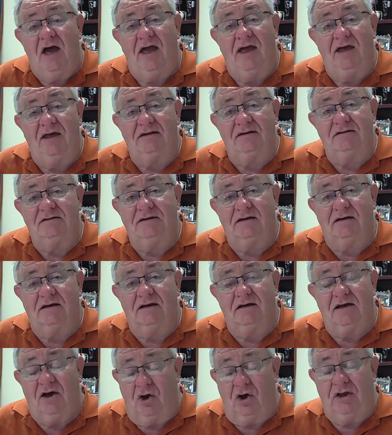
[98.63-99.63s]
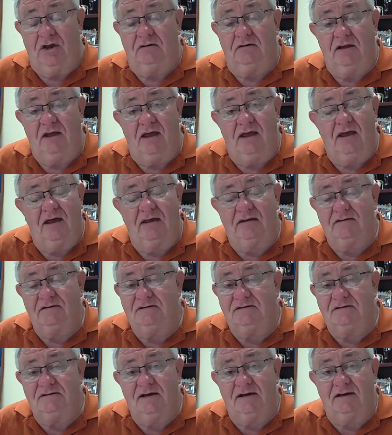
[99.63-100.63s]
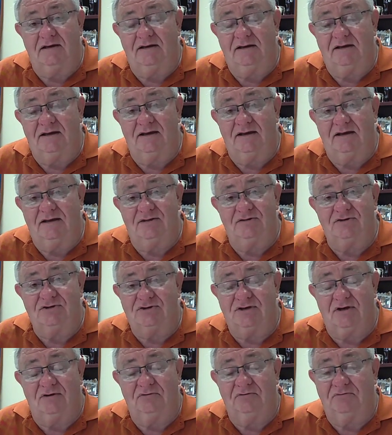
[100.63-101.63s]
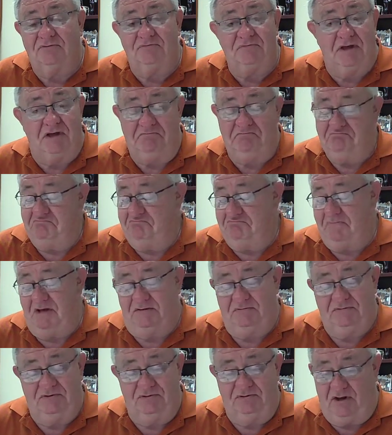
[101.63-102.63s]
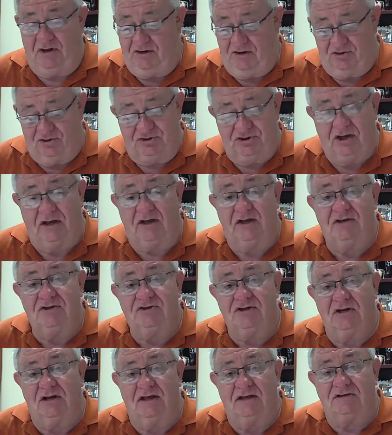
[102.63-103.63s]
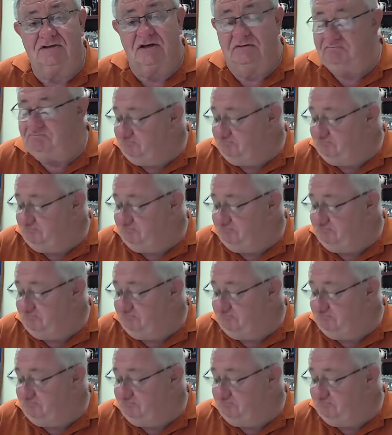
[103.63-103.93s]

and uh, on. And, uh, and so they, uh, your check engine light's